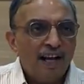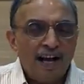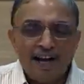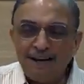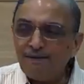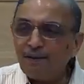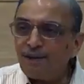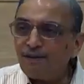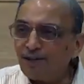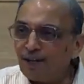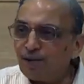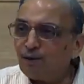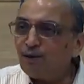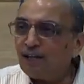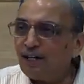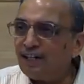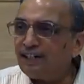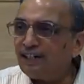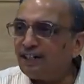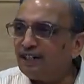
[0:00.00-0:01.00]
I'm not very
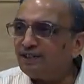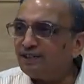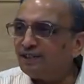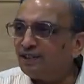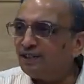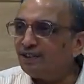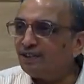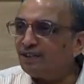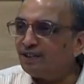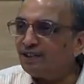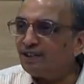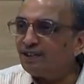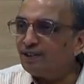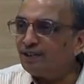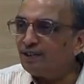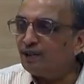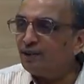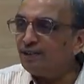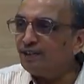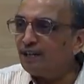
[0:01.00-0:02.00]
good at it, so
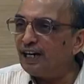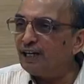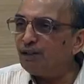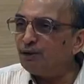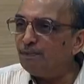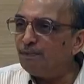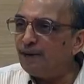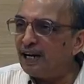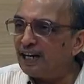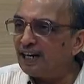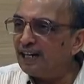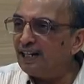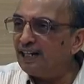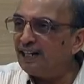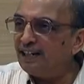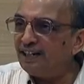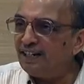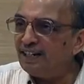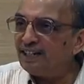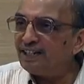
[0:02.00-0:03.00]
don't try to make
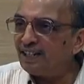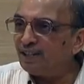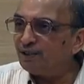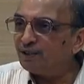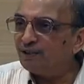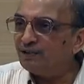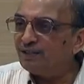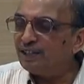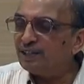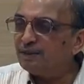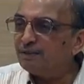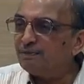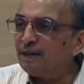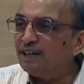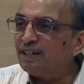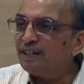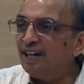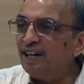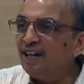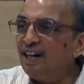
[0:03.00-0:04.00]
any dish out of this.
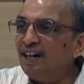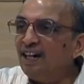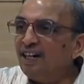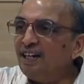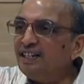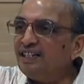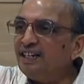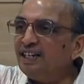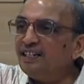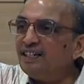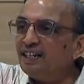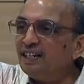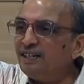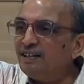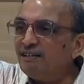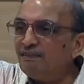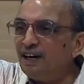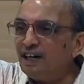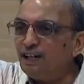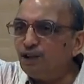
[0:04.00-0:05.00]
But essentially
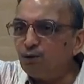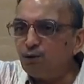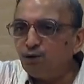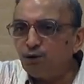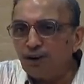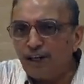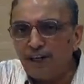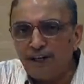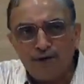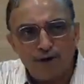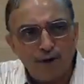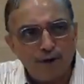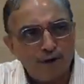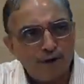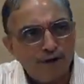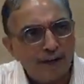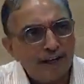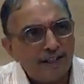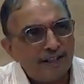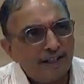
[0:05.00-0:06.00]
the 1, 2, 3, 4,
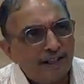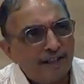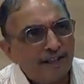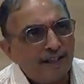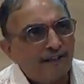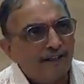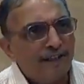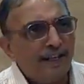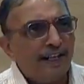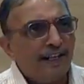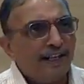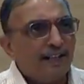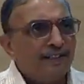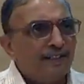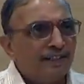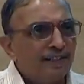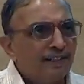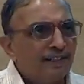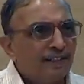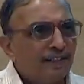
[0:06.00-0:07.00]
5, 6, 7, 8
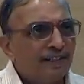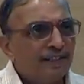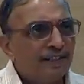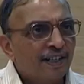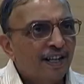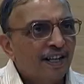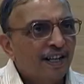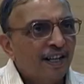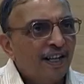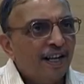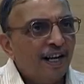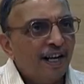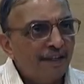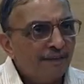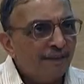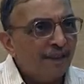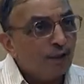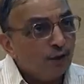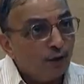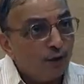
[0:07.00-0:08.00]
instructions.
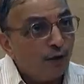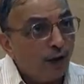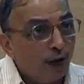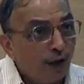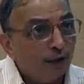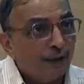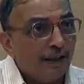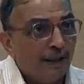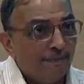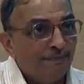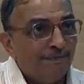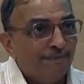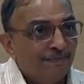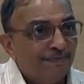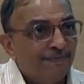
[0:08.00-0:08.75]
And when you follow them,